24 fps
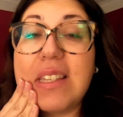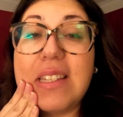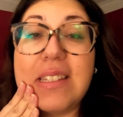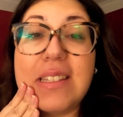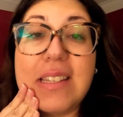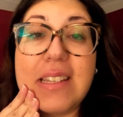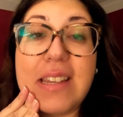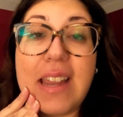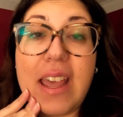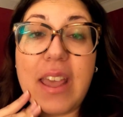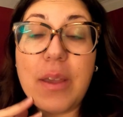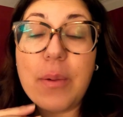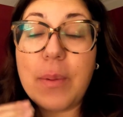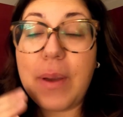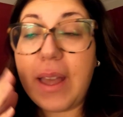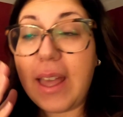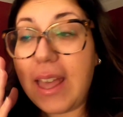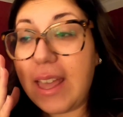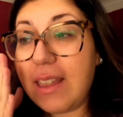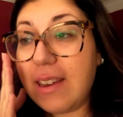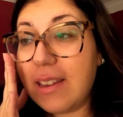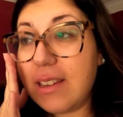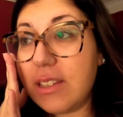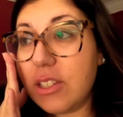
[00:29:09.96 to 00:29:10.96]
Today we're
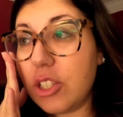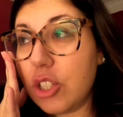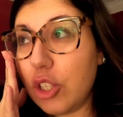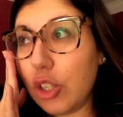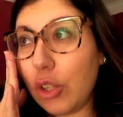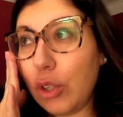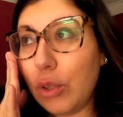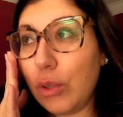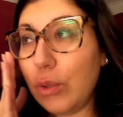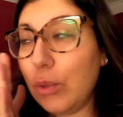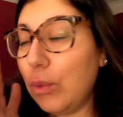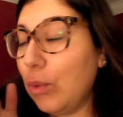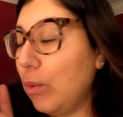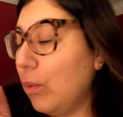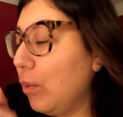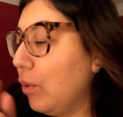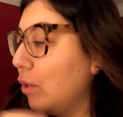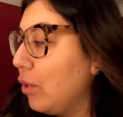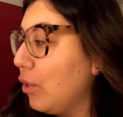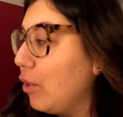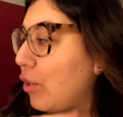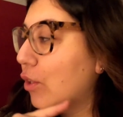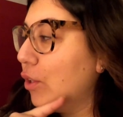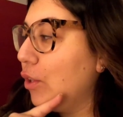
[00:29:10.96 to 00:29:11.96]
heading to
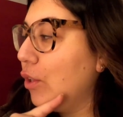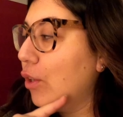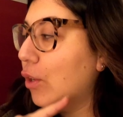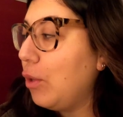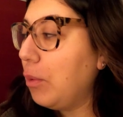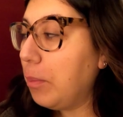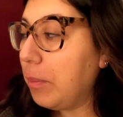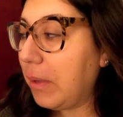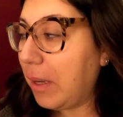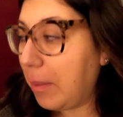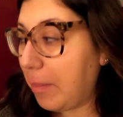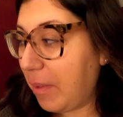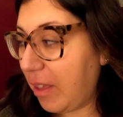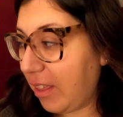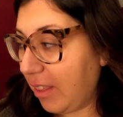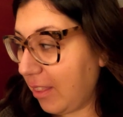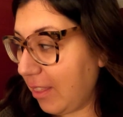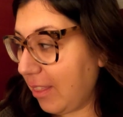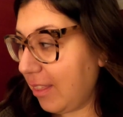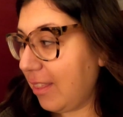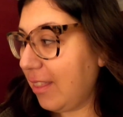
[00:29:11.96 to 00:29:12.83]
New Plymouth.